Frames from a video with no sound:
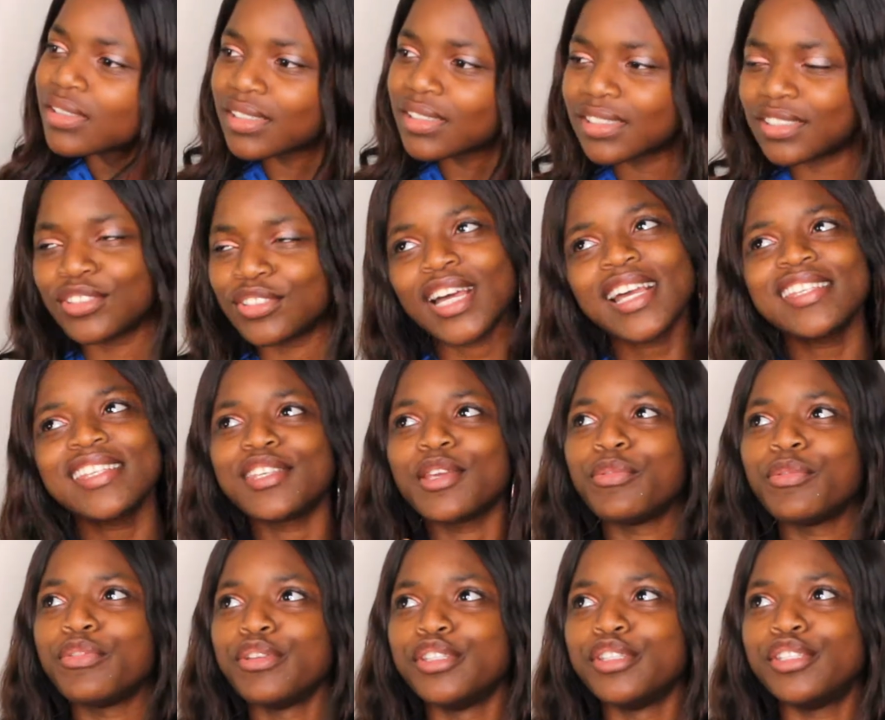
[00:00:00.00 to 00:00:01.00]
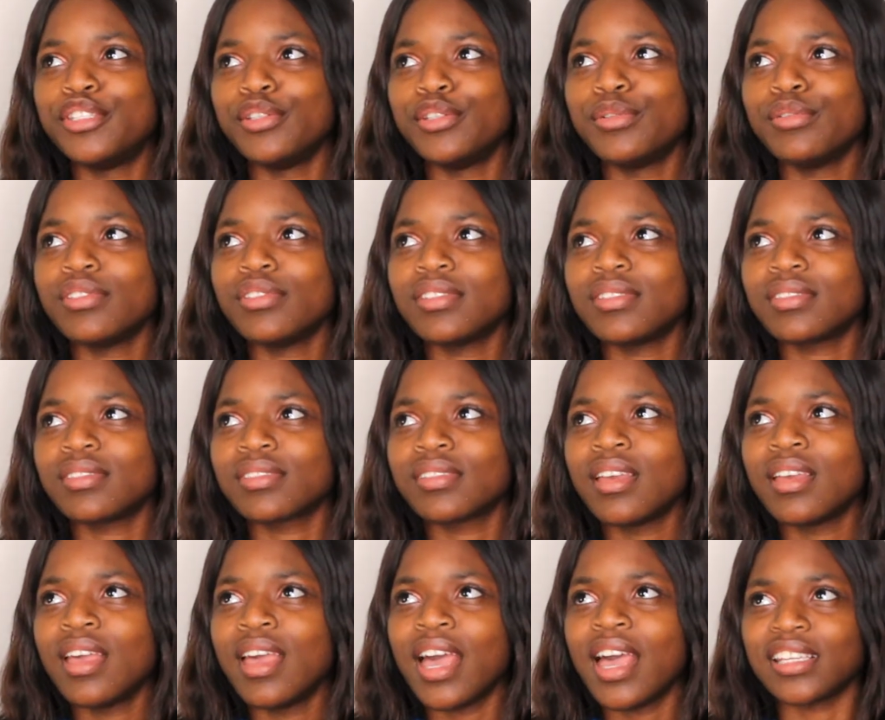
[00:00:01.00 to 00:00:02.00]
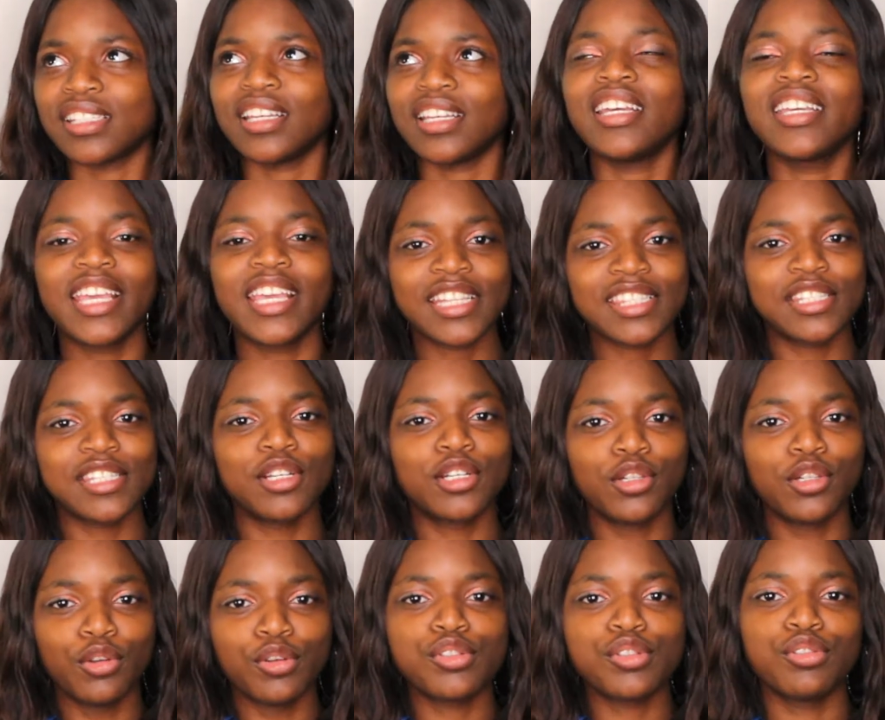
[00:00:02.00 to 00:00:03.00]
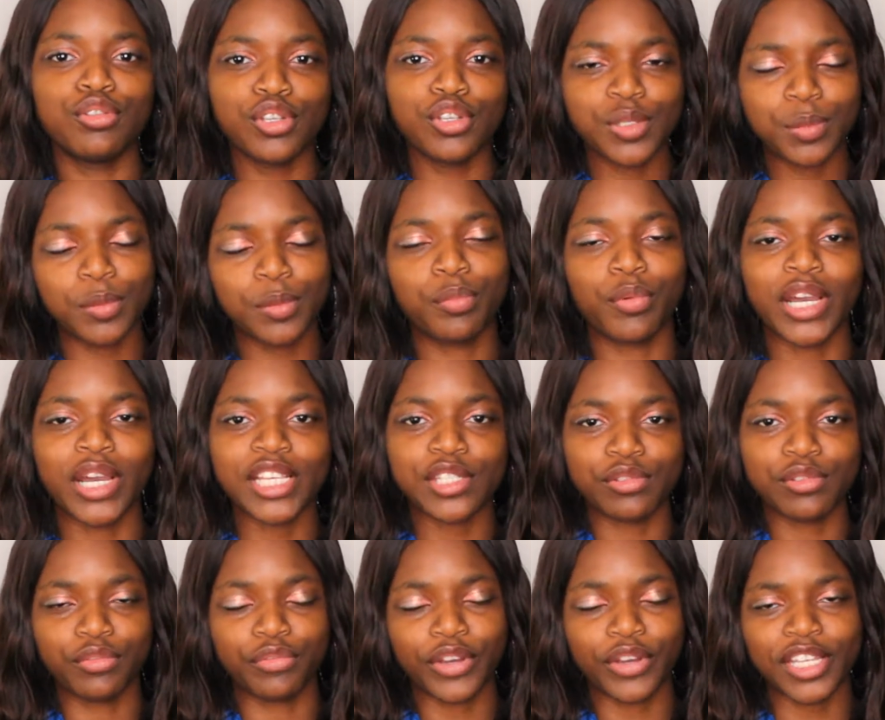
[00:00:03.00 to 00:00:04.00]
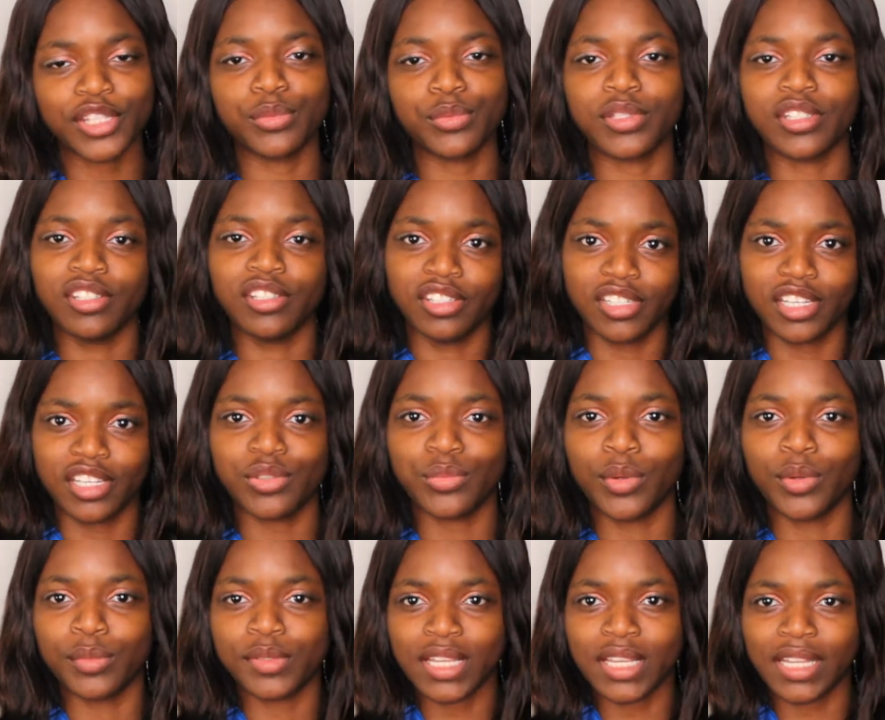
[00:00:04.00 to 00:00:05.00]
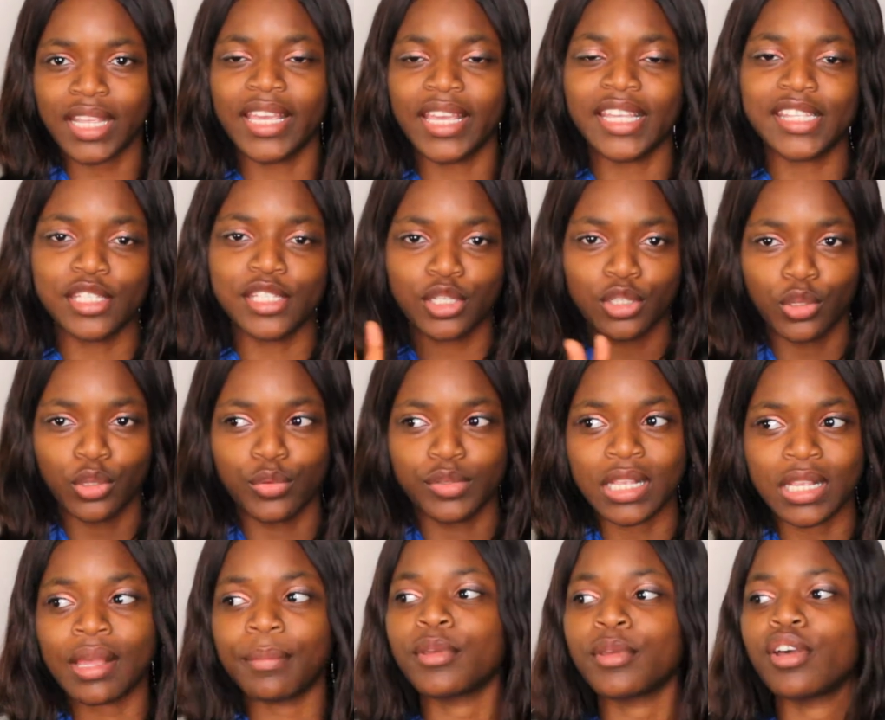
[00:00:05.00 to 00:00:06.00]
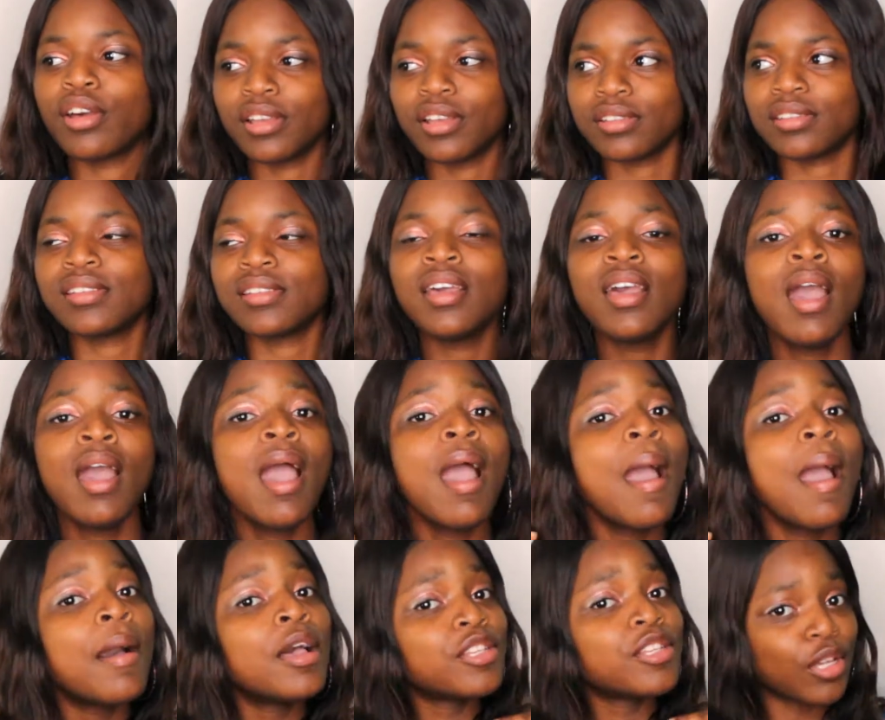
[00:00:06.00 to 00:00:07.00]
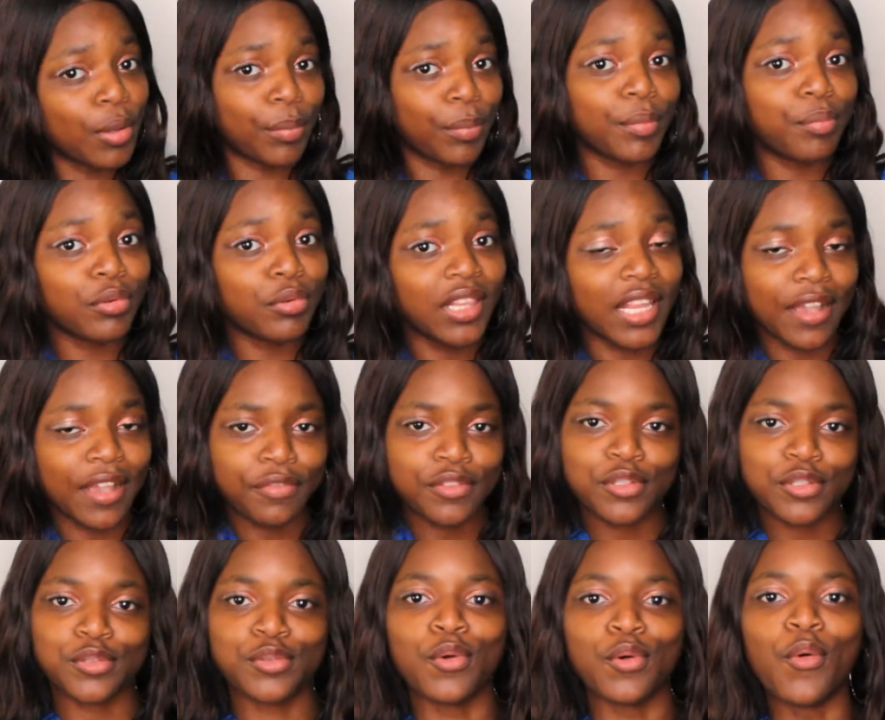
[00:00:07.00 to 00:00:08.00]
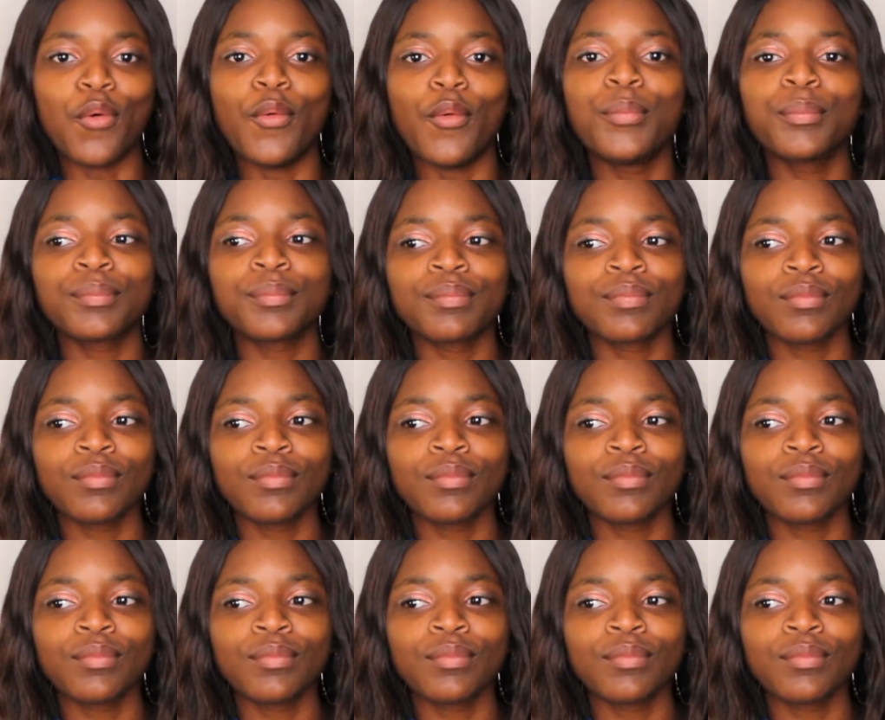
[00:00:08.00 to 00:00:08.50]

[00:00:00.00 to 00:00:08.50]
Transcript: should I say reduced? I started getting close to those people I used to fight with in JS1, started getting closer because some people left so